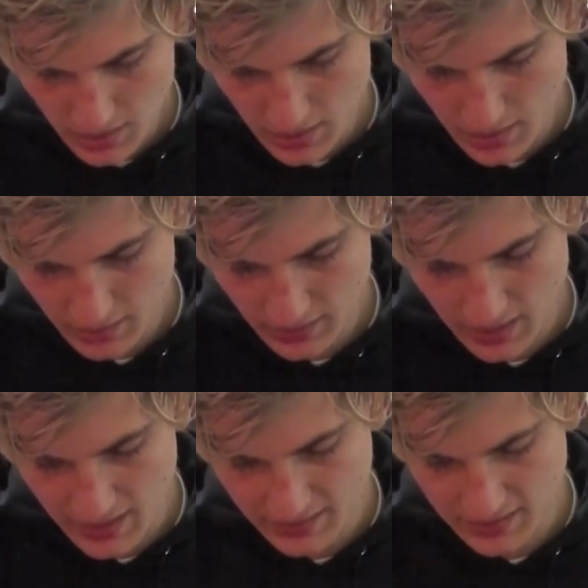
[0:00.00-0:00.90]
And
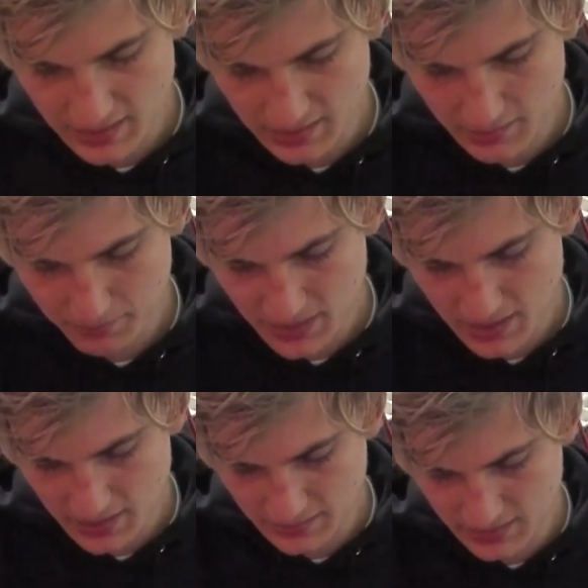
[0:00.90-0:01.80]
I can't get
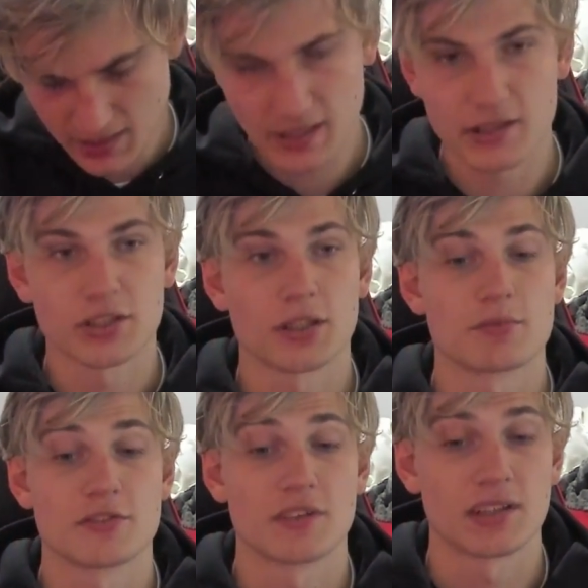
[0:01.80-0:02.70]
behind that in
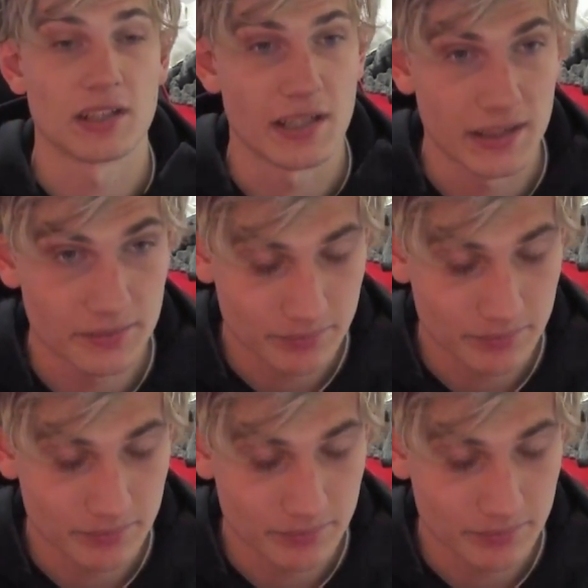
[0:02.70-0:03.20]
terms of a client.